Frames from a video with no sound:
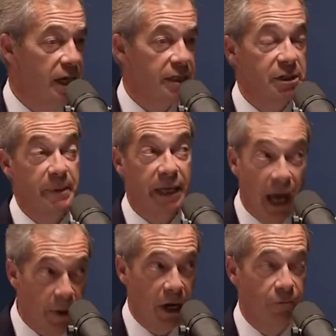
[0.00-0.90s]
So it's been
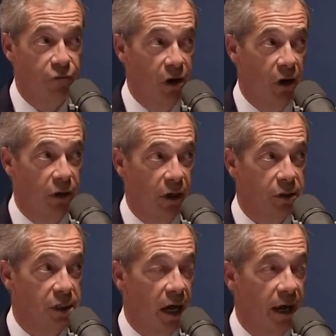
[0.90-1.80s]
going on for a long,
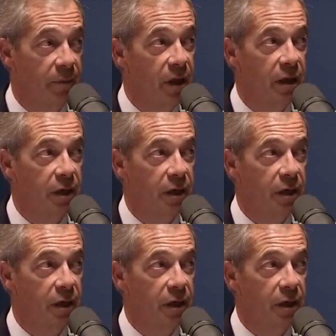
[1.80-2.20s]
long time.